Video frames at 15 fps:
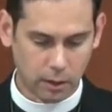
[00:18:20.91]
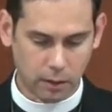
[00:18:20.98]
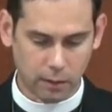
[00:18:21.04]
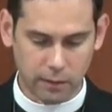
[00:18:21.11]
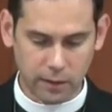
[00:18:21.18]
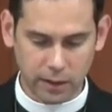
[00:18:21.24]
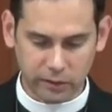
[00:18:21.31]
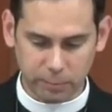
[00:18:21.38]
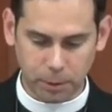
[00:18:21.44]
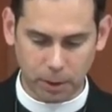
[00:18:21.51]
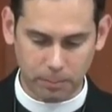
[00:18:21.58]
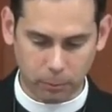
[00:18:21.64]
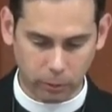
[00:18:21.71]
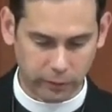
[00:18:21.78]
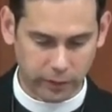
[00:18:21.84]
These
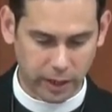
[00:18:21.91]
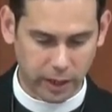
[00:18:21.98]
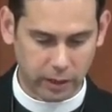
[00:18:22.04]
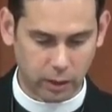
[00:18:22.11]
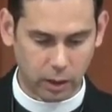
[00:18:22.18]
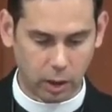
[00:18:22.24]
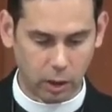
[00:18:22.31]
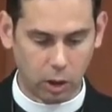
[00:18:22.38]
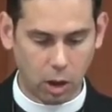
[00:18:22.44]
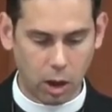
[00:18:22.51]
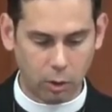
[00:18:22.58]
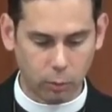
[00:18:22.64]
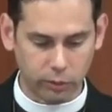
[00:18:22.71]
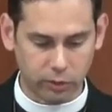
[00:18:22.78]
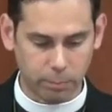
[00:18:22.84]
people then,
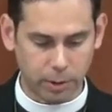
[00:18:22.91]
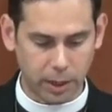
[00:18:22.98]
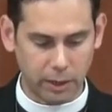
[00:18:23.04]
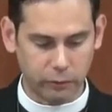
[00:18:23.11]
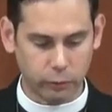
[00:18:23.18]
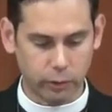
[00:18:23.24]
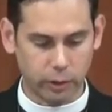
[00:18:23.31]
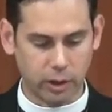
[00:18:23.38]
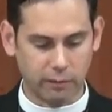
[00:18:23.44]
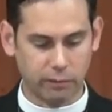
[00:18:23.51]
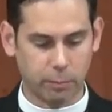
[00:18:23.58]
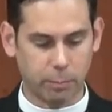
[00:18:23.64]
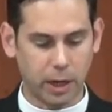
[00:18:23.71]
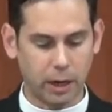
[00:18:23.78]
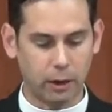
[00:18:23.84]
along with the patron of the
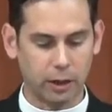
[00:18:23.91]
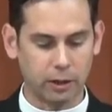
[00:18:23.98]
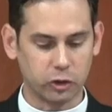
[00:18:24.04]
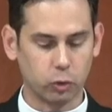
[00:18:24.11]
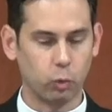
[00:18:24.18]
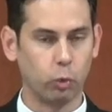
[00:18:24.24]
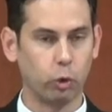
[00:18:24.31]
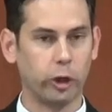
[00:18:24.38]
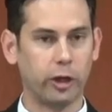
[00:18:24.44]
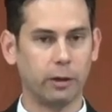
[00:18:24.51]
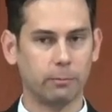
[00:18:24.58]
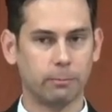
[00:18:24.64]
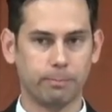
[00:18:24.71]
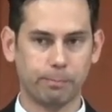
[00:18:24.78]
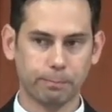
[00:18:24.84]
parish, would,
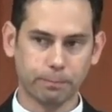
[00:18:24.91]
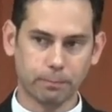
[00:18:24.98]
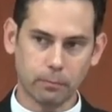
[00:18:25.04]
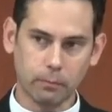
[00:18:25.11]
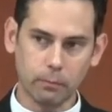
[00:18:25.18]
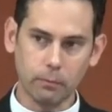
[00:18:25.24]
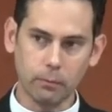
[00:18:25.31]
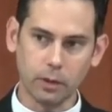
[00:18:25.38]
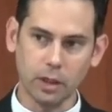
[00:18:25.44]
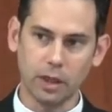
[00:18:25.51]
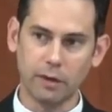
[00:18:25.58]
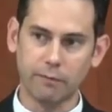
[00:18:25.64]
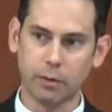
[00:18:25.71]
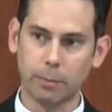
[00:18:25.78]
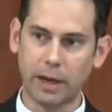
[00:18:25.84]

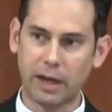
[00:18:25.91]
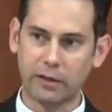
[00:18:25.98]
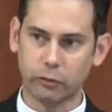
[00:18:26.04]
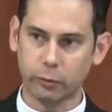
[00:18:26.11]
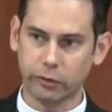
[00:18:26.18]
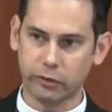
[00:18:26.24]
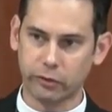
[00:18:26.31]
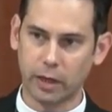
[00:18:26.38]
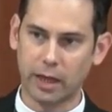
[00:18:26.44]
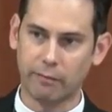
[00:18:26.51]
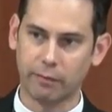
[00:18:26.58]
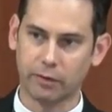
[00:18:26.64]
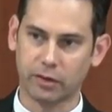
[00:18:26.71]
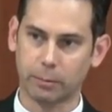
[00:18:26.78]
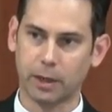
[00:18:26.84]
if the pastor was
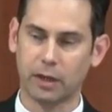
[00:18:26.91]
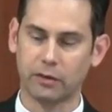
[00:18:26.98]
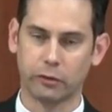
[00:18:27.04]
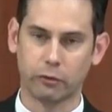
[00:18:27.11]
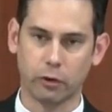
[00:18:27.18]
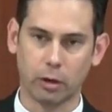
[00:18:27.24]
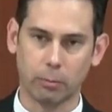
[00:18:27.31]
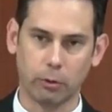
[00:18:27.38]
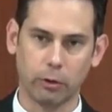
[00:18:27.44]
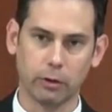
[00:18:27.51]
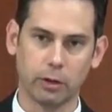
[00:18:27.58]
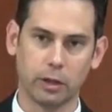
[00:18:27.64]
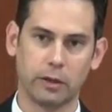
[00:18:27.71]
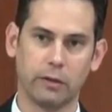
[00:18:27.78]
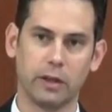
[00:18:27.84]
having some kinds of trouble
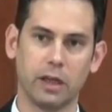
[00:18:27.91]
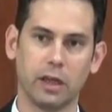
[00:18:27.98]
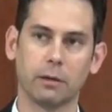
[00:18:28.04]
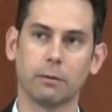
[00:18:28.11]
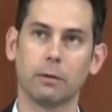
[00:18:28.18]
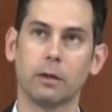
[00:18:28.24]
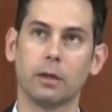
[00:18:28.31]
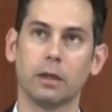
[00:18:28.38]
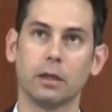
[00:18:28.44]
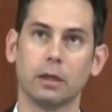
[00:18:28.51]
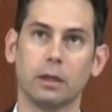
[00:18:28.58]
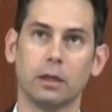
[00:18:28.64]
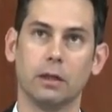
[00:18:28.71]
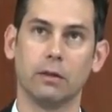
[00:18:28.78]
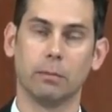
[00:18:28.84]
in the
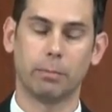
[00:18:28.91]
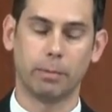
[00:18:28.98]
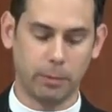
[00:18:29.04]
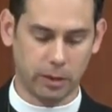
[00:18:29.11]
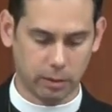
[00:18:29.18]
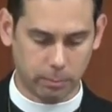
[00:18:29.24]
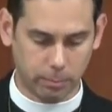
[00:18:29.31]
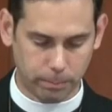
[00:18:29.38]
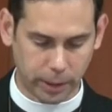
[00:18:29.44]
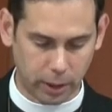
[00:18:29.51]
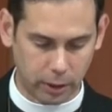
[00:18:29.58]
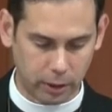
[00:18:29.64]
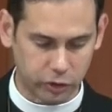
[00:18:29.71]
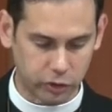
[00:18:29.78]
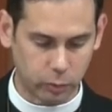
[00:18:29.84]
in the in the
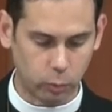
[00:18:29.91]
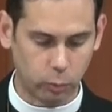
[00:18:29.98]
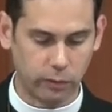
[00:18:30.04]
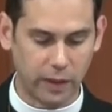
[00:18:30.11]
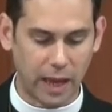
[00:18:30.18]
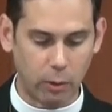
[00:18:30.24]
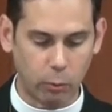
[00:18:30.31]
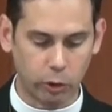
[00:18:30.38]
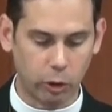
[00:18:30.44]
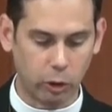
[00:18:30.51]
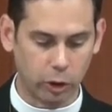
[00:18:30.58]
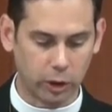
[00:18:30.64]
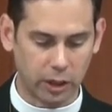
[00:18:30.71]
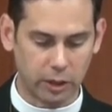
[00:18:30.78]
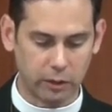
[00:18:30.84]
parish, they would
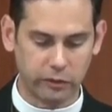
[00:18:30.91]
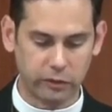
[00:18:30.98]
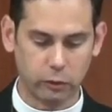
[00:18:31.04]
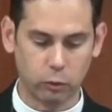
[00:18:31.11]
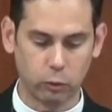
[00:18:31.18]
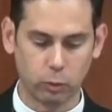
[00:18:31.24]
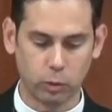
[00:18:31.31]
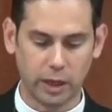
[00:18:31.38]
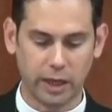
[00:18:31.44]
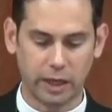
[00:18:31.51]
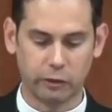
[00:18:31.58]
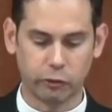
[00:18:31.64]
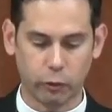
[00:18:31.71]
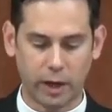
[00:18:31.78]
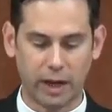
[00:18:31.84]
look into a
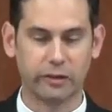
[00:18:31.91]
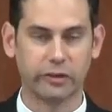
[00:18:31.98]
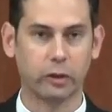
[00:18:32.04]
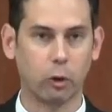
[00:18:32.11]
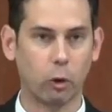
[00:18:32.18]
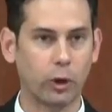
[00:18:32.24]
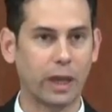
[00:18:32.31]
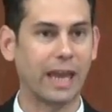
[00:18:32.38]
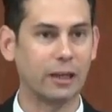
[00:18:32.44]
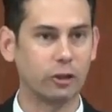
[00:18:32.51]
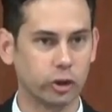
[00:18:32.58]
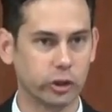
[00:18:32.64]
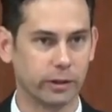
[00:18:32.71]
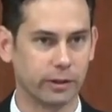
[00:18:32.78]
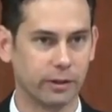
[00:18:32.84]

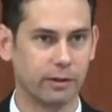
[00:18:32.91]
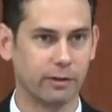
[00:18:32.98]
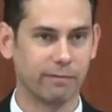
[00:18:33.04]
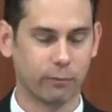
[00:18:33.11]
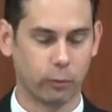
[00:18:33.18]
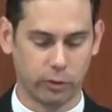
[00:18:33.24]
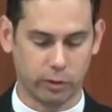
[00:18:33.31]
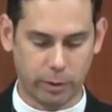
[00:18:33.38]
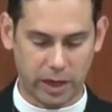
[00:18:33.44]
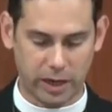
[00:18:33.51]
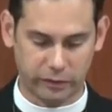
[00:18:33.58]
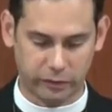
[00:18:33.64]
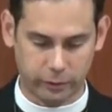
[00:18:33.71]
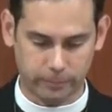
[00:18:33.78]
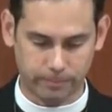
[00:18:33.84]
translocation for the
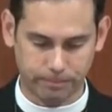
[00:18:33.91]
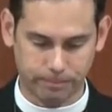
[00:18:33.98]
pastor.